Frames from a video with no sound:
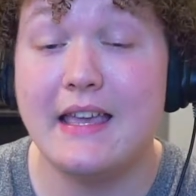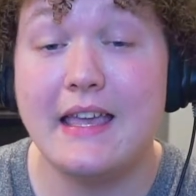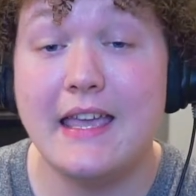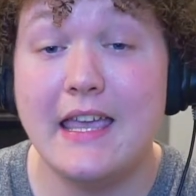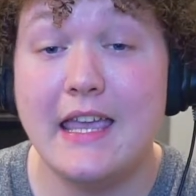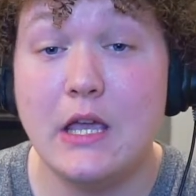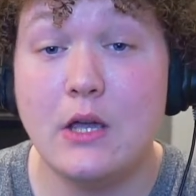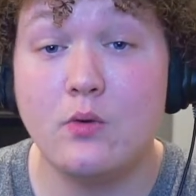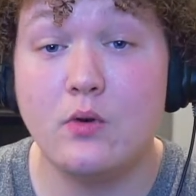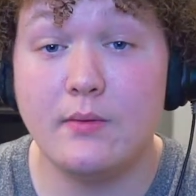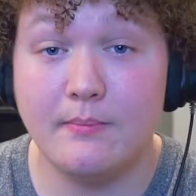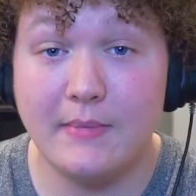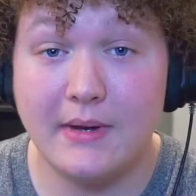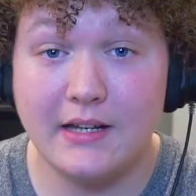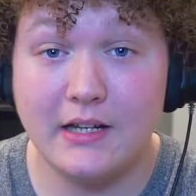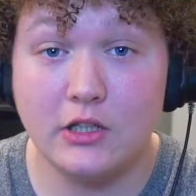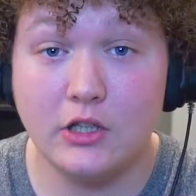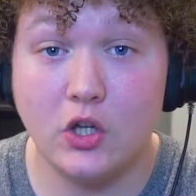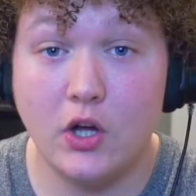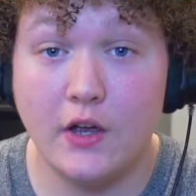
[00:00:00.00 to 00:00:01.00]
it would mean a
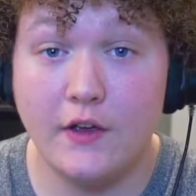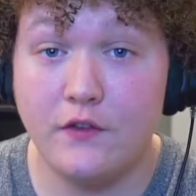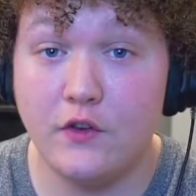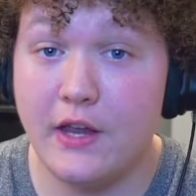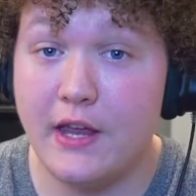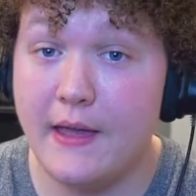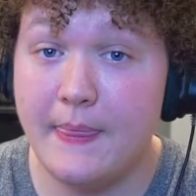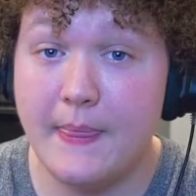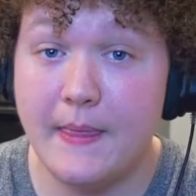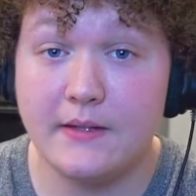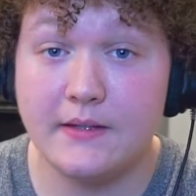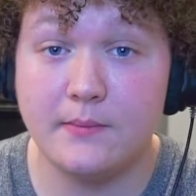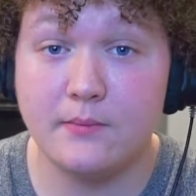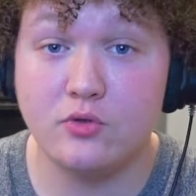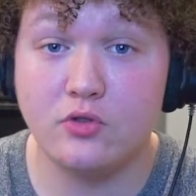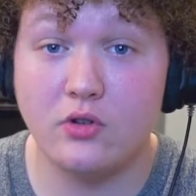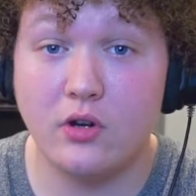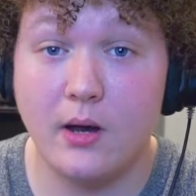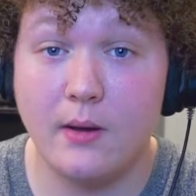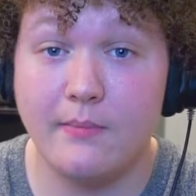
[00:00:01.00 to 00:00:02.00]
lot if you hit that
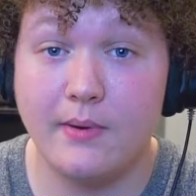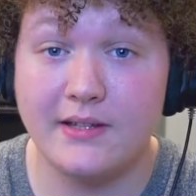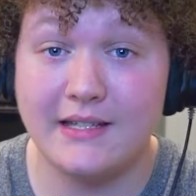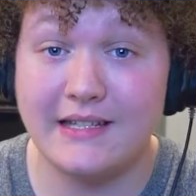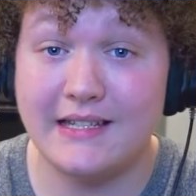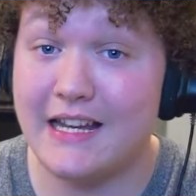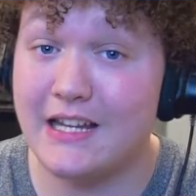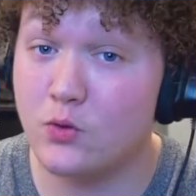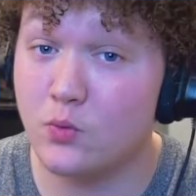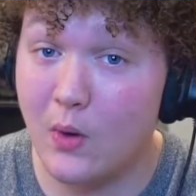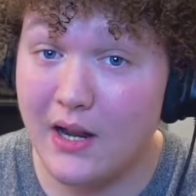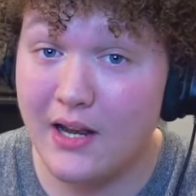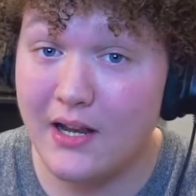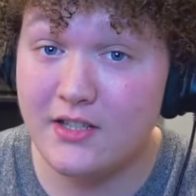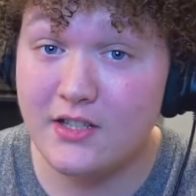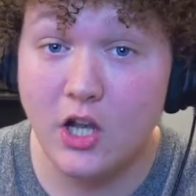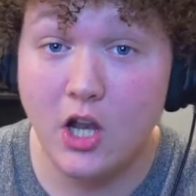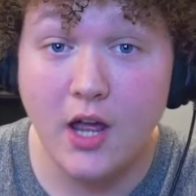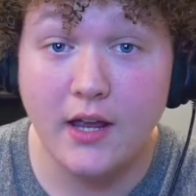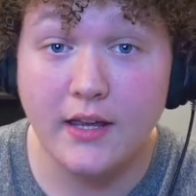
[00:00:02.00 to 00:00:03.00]
subscribe button, as well as
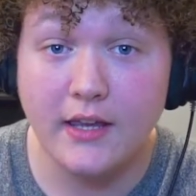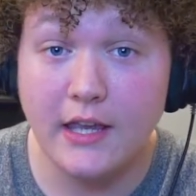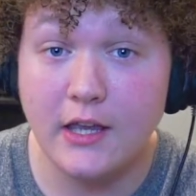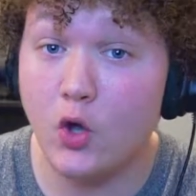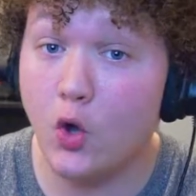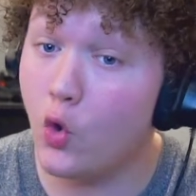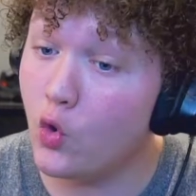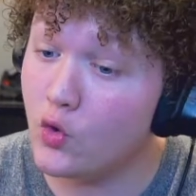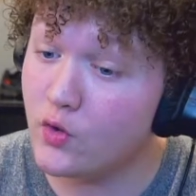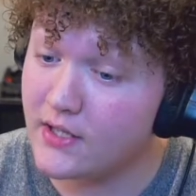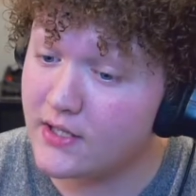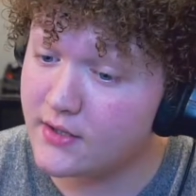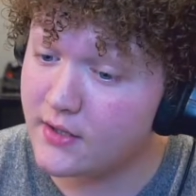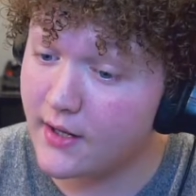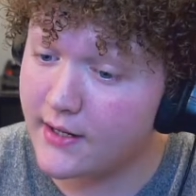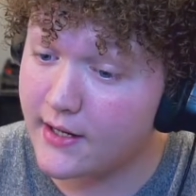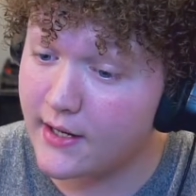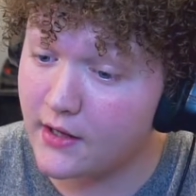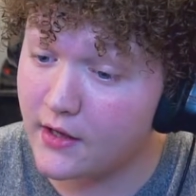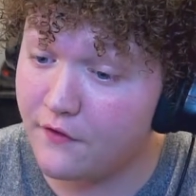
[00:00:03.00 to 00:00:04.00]
liking or
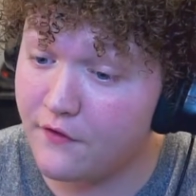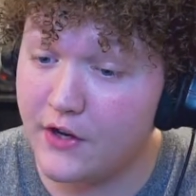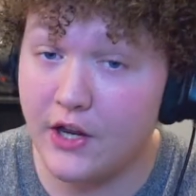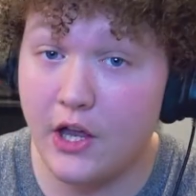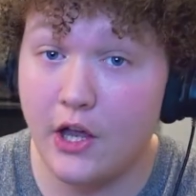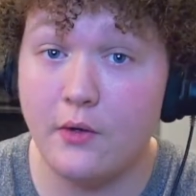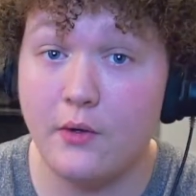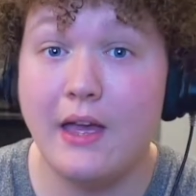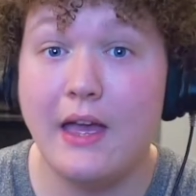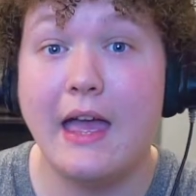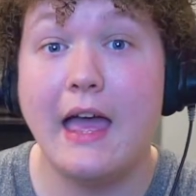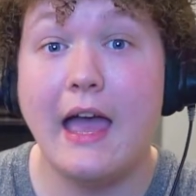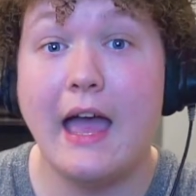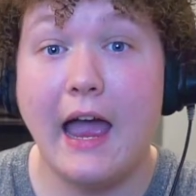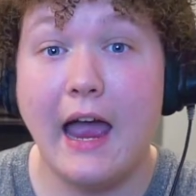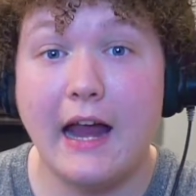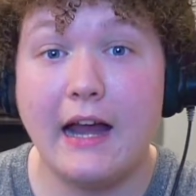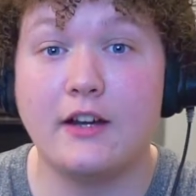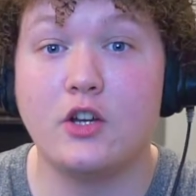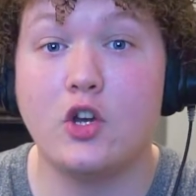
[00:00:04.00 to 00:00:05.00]
disliking the video
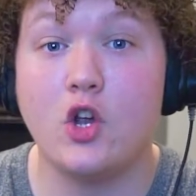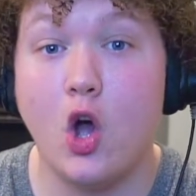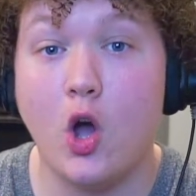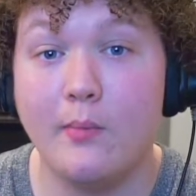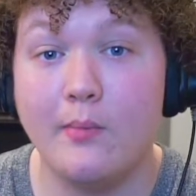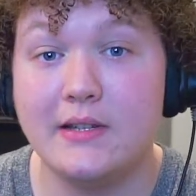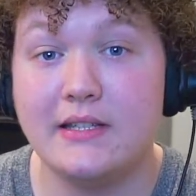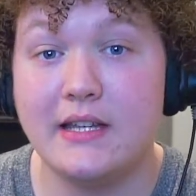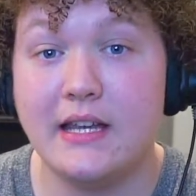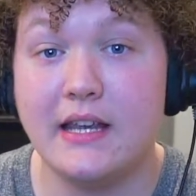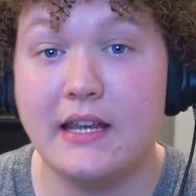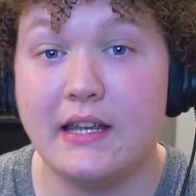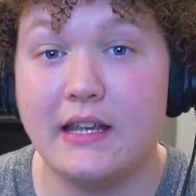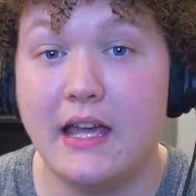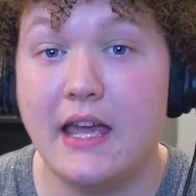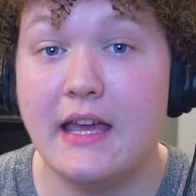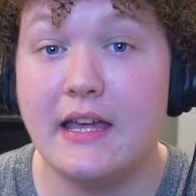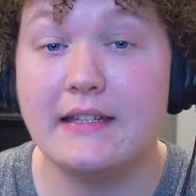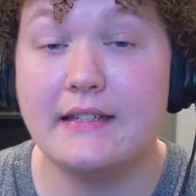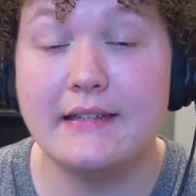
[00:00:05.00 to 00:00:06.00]
and commenting
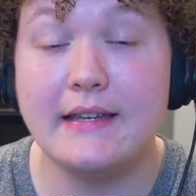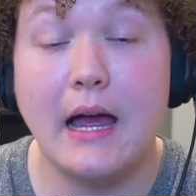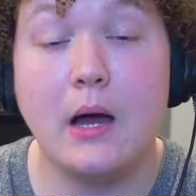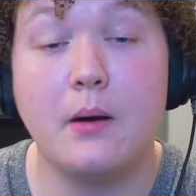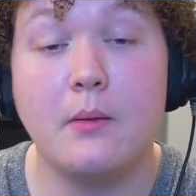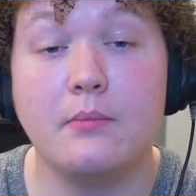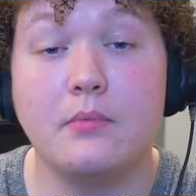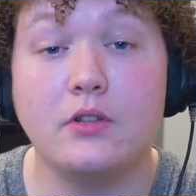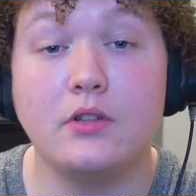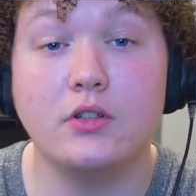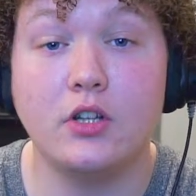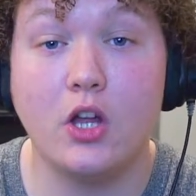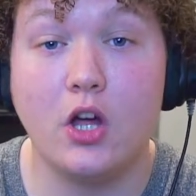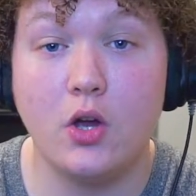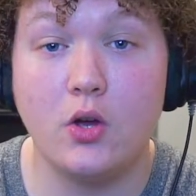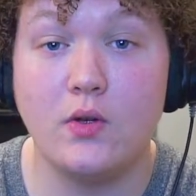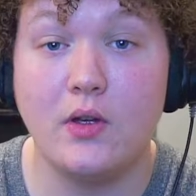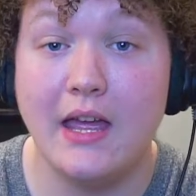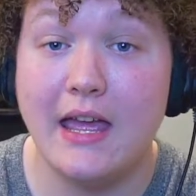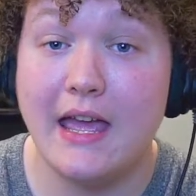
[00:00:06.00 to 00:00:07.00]
down
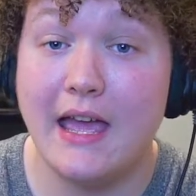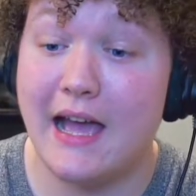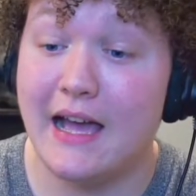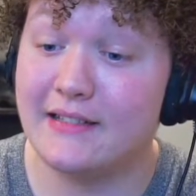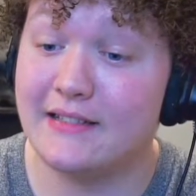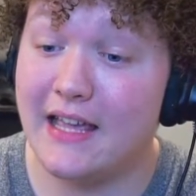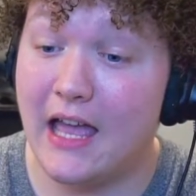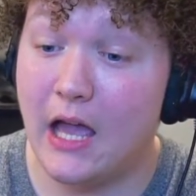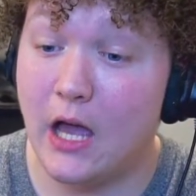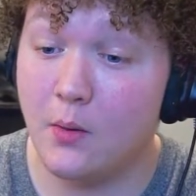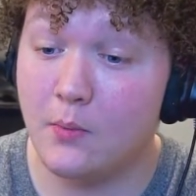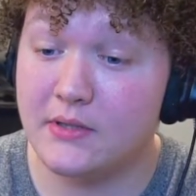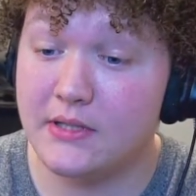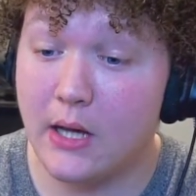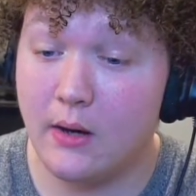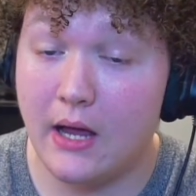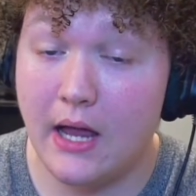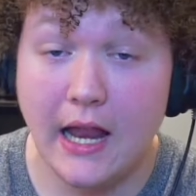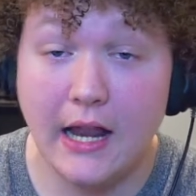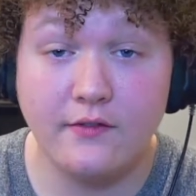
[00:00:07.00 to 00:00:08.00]
below, as it helps out
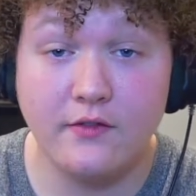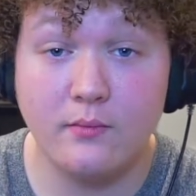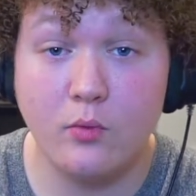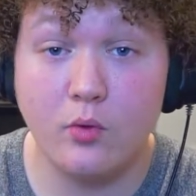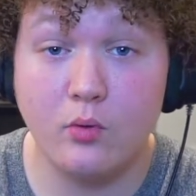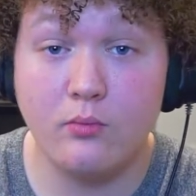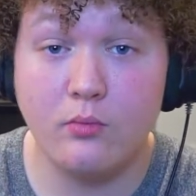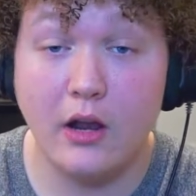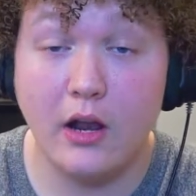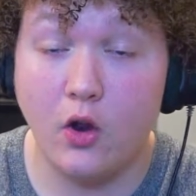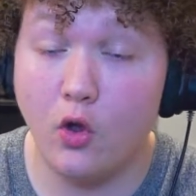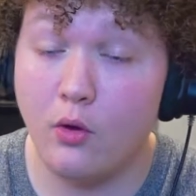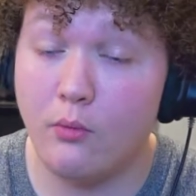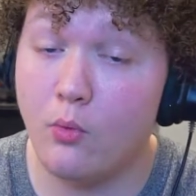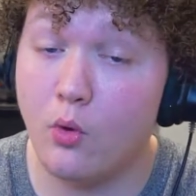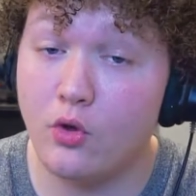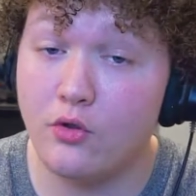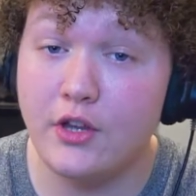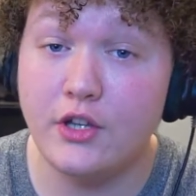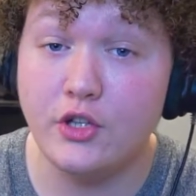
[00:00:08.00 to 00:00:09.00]
a hell of a lot
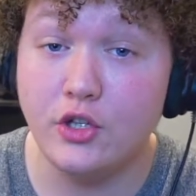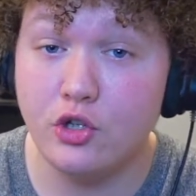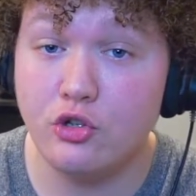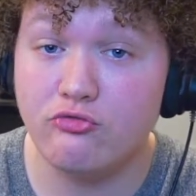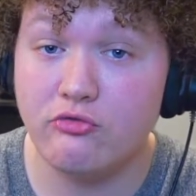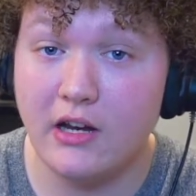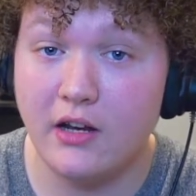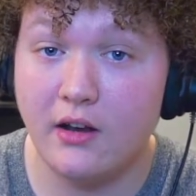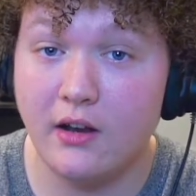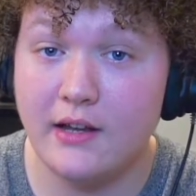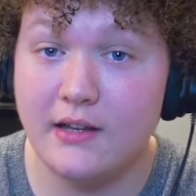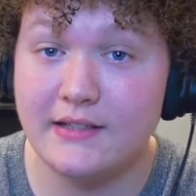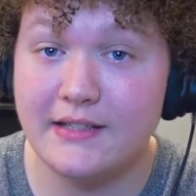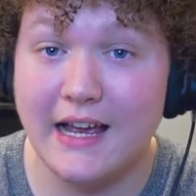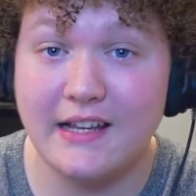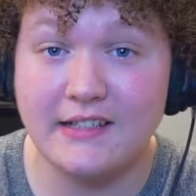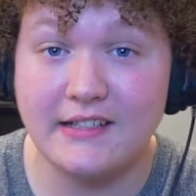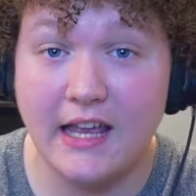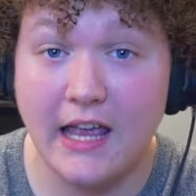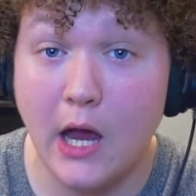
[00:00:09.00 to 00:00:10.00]
more than you realise,
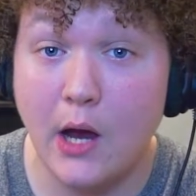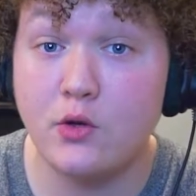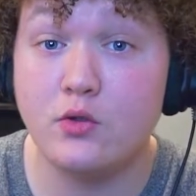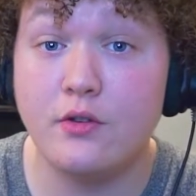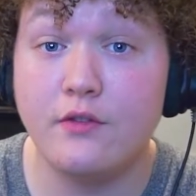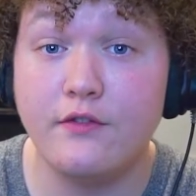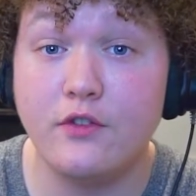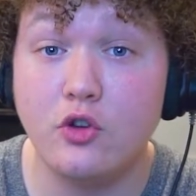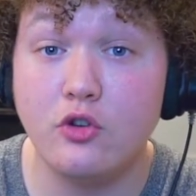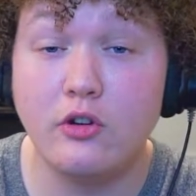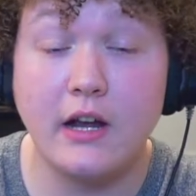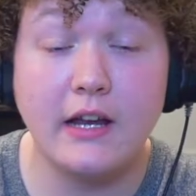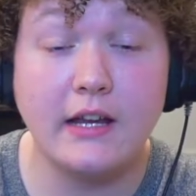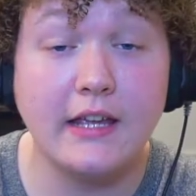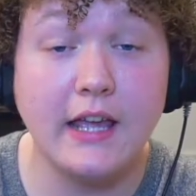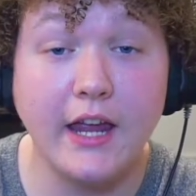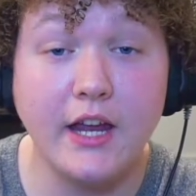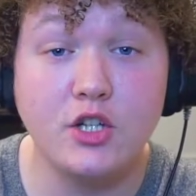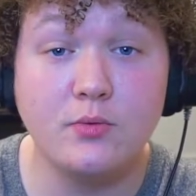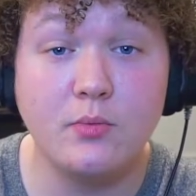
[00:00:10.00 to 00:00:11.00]
as it helps with viewer
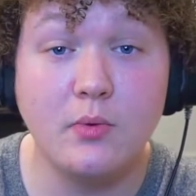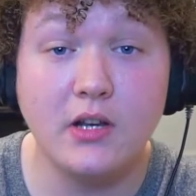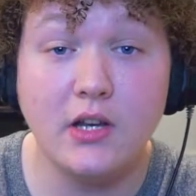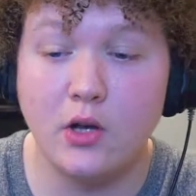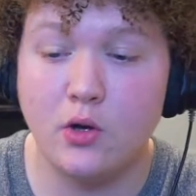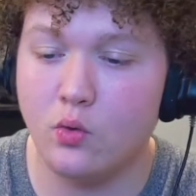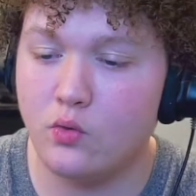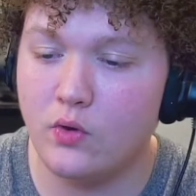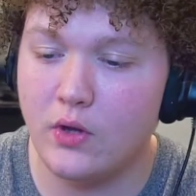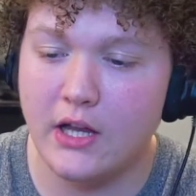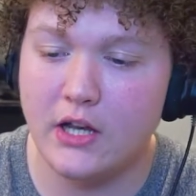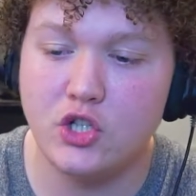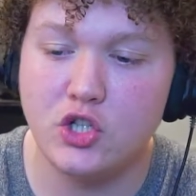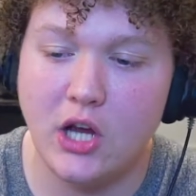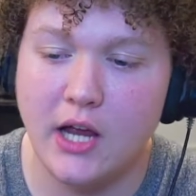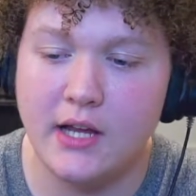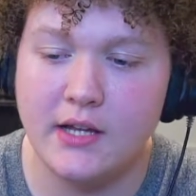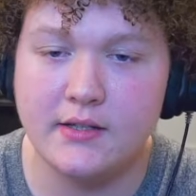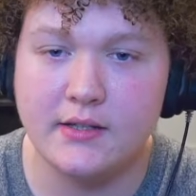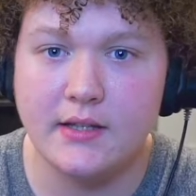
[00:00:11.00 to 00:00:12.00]
engagement and all that
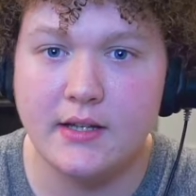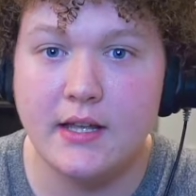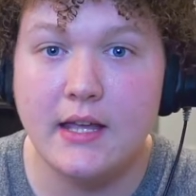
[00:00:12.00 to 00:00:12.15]
jazz,